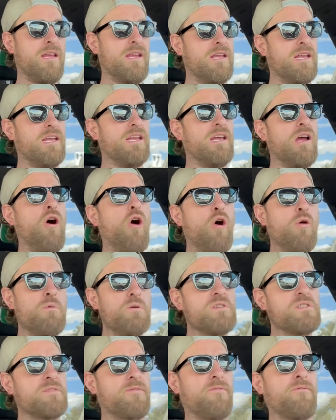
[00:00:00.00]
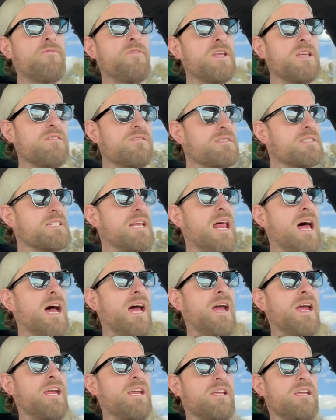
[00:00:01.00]
It almost feels
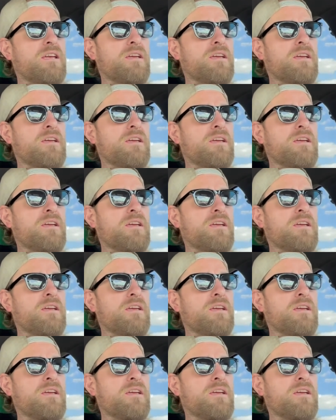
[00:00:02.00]
like